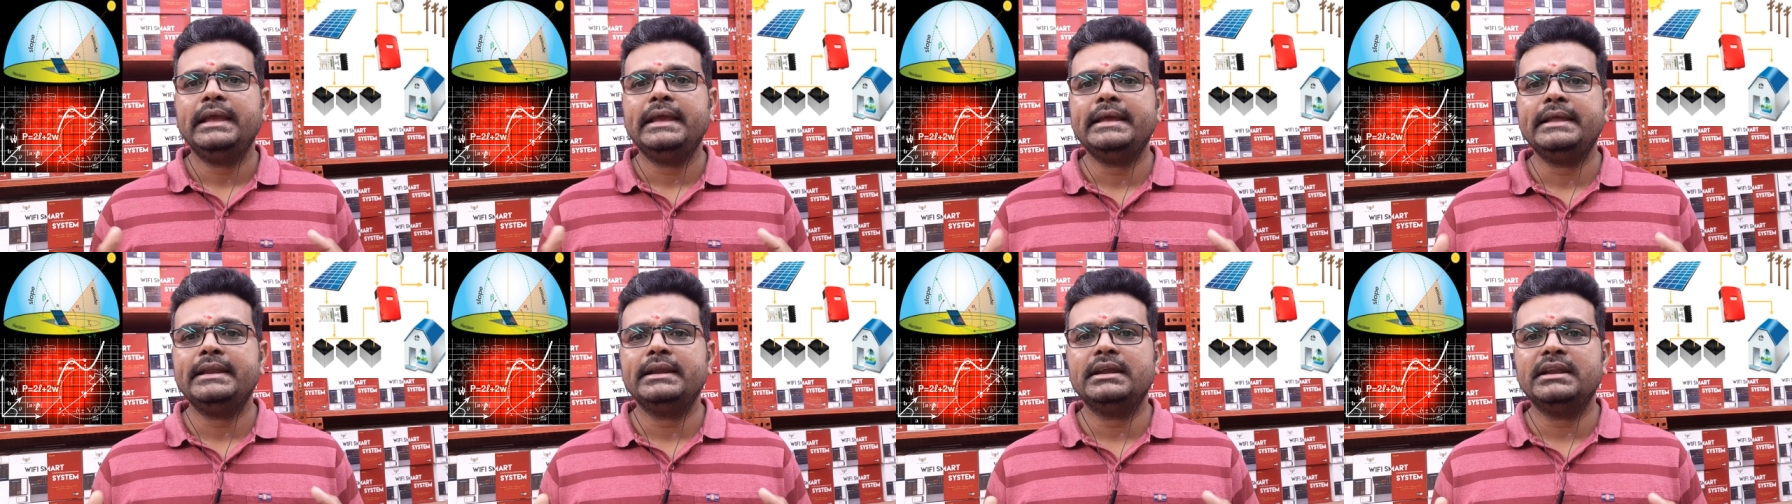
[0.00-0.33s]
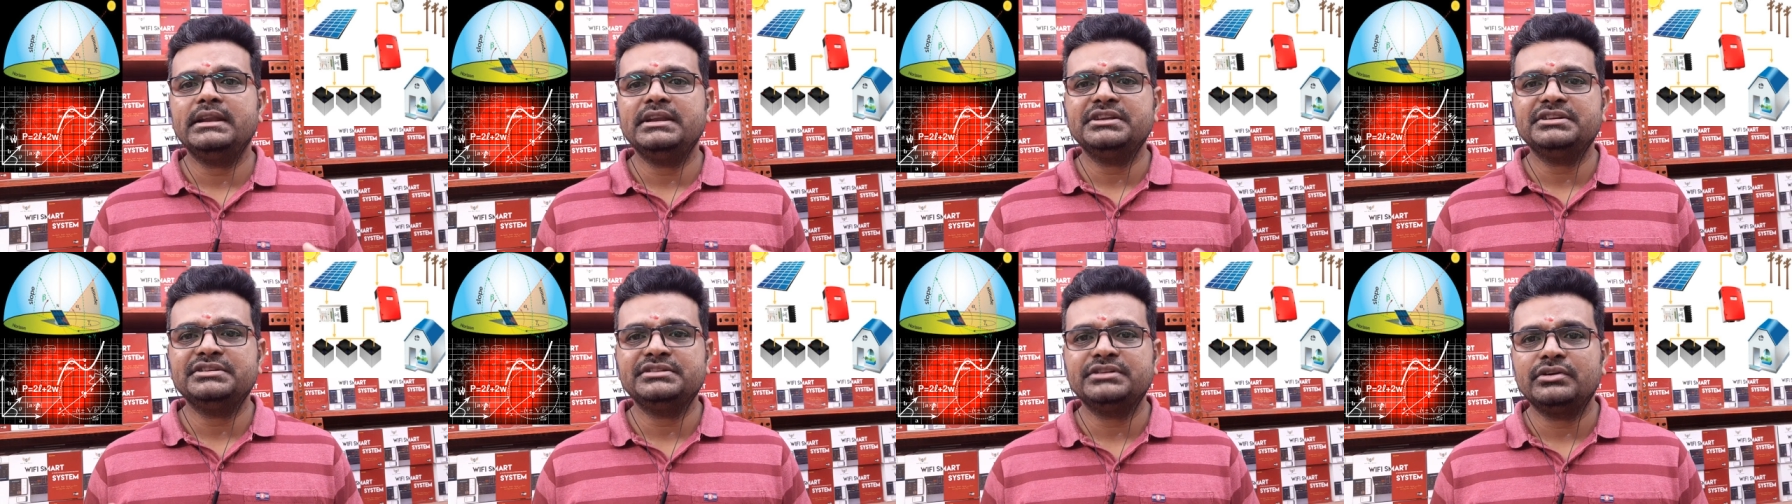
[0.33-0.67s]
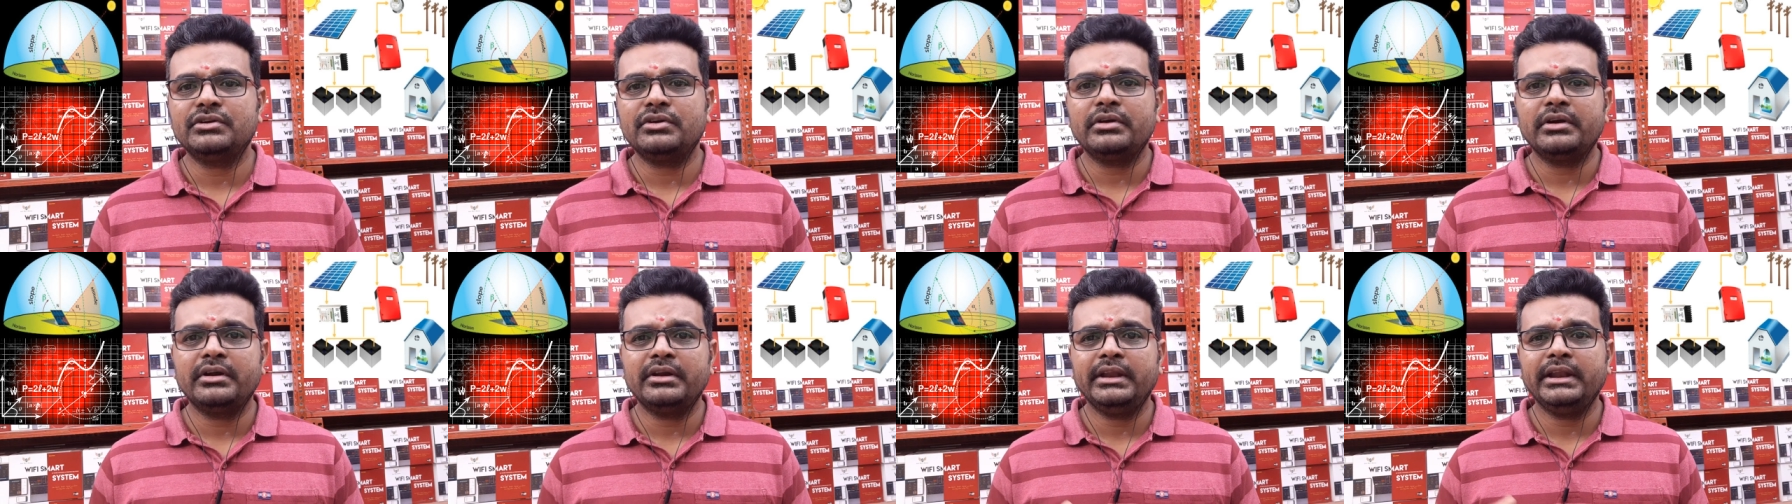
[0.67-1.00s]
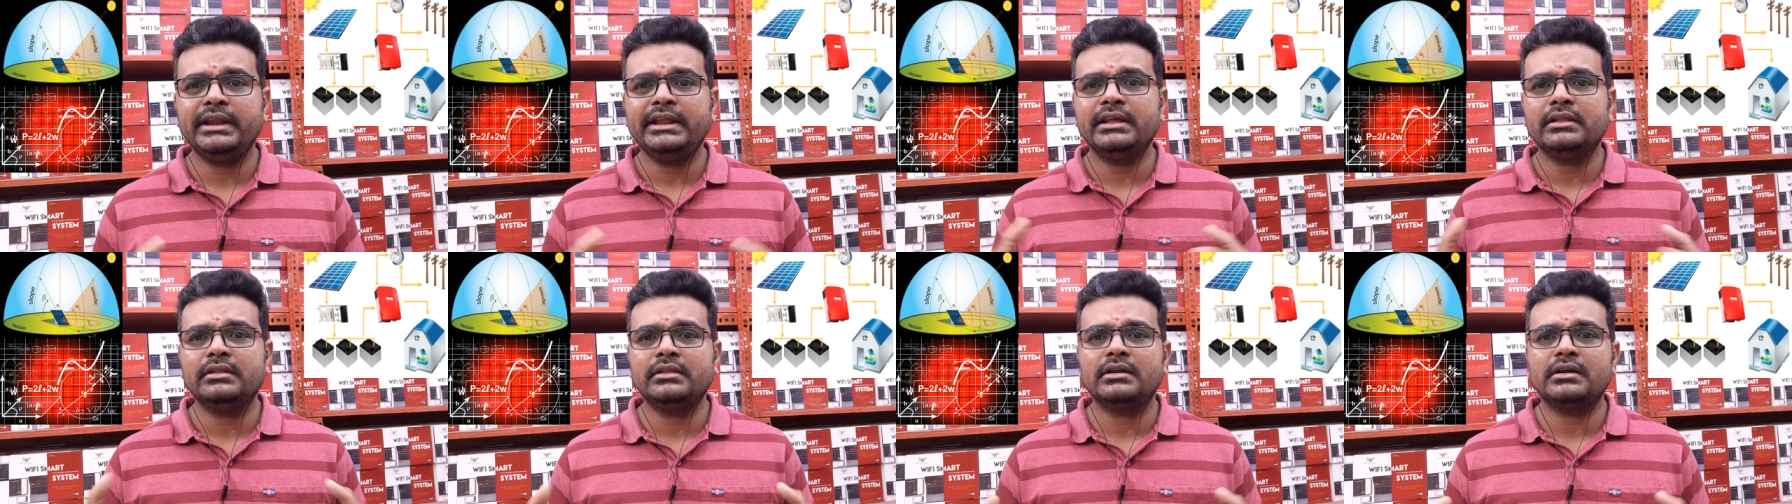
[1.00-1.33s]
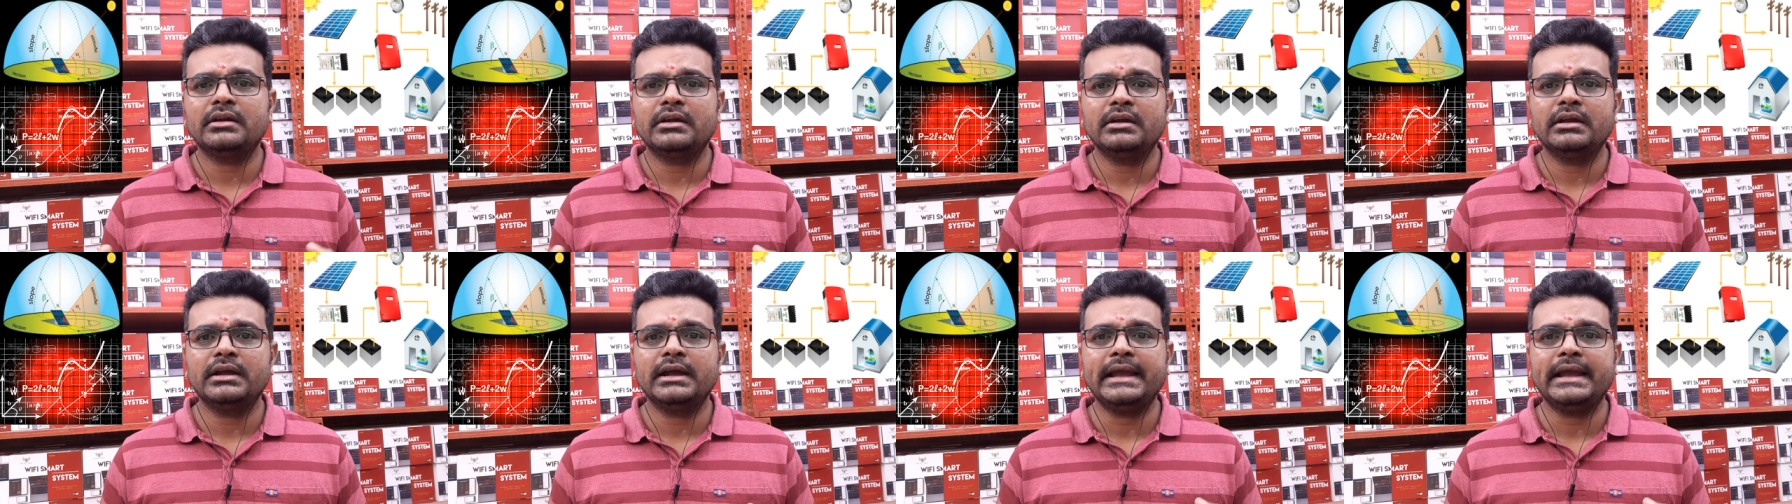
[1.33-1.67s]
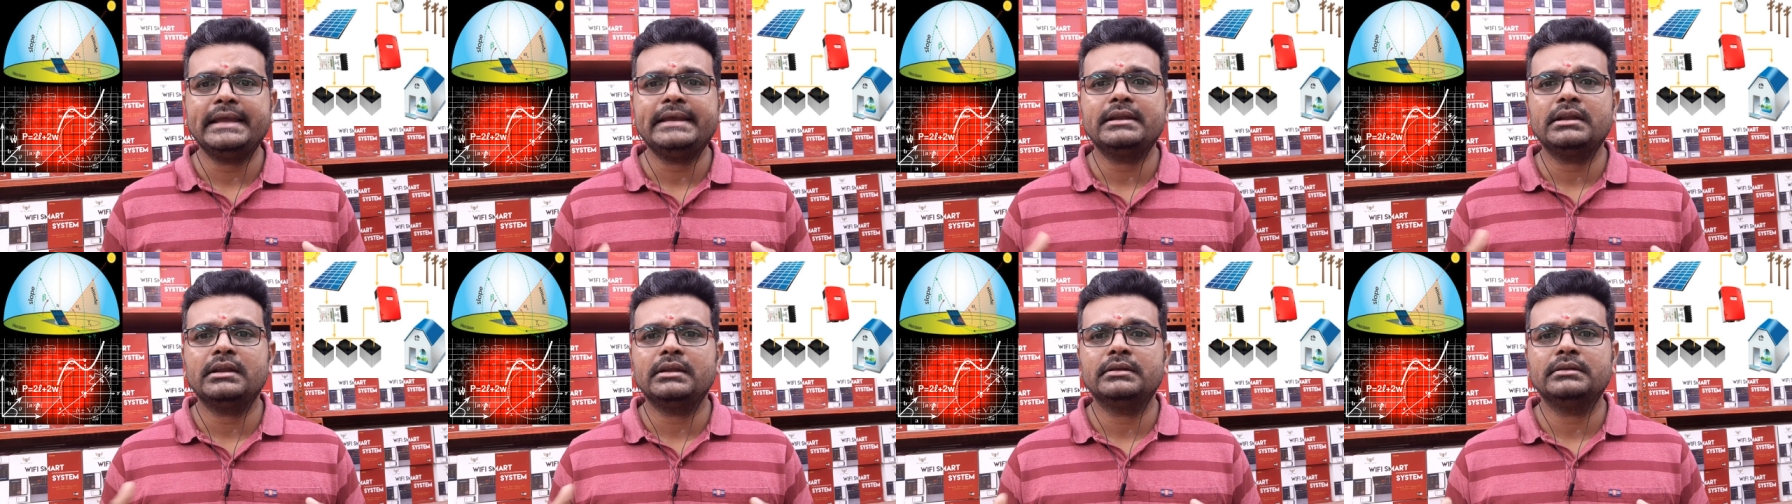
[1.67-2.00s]
air conditioner, or any other
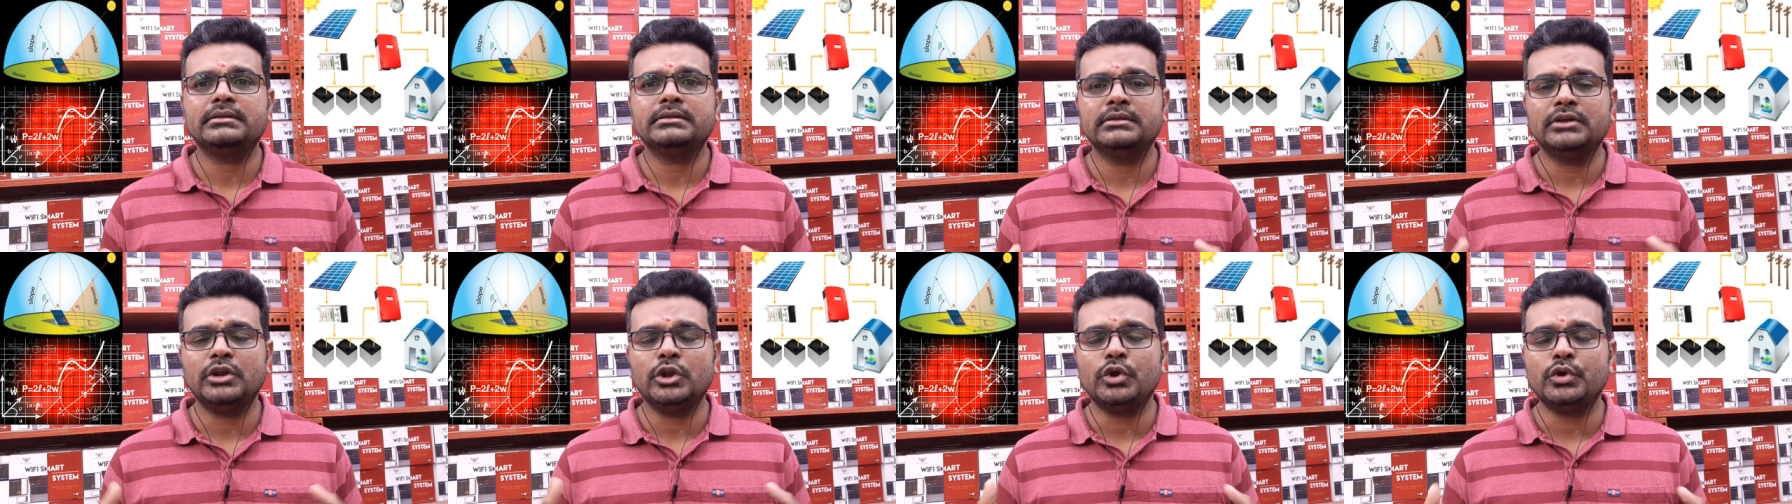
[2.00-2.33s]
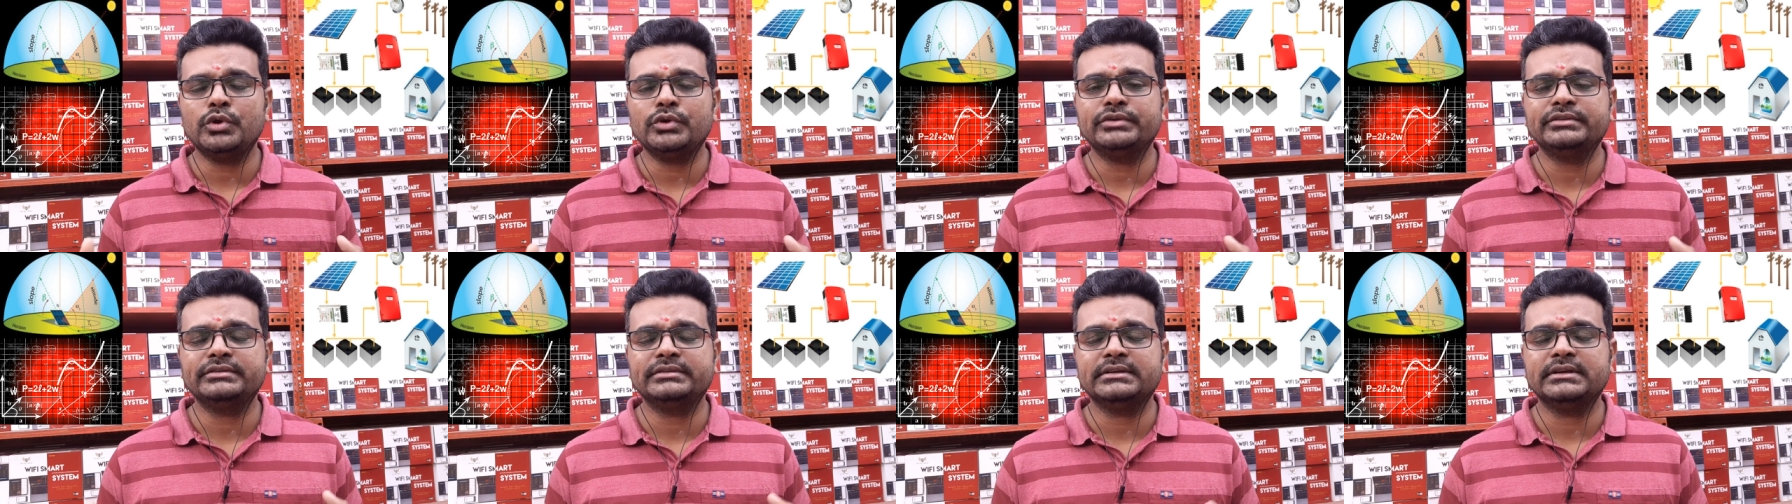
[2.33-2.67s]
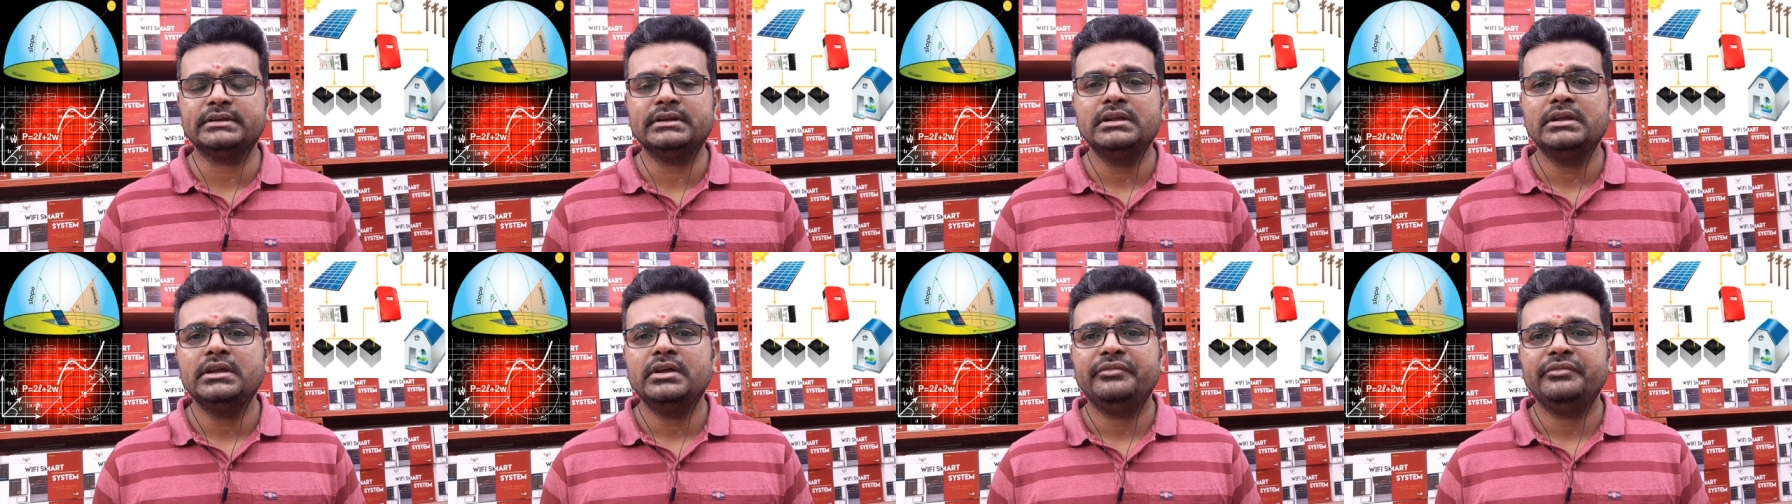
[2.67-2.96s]
higher loads